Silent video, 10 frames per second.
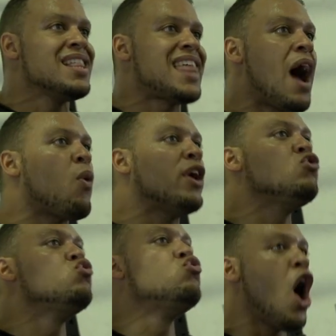That way
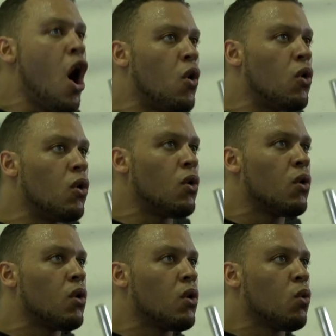you know
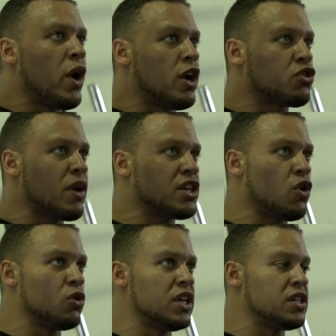where your
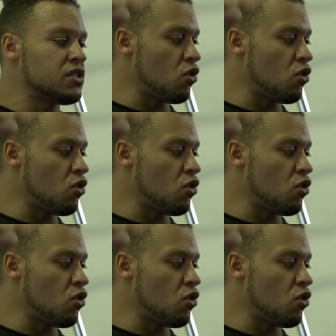threshold is.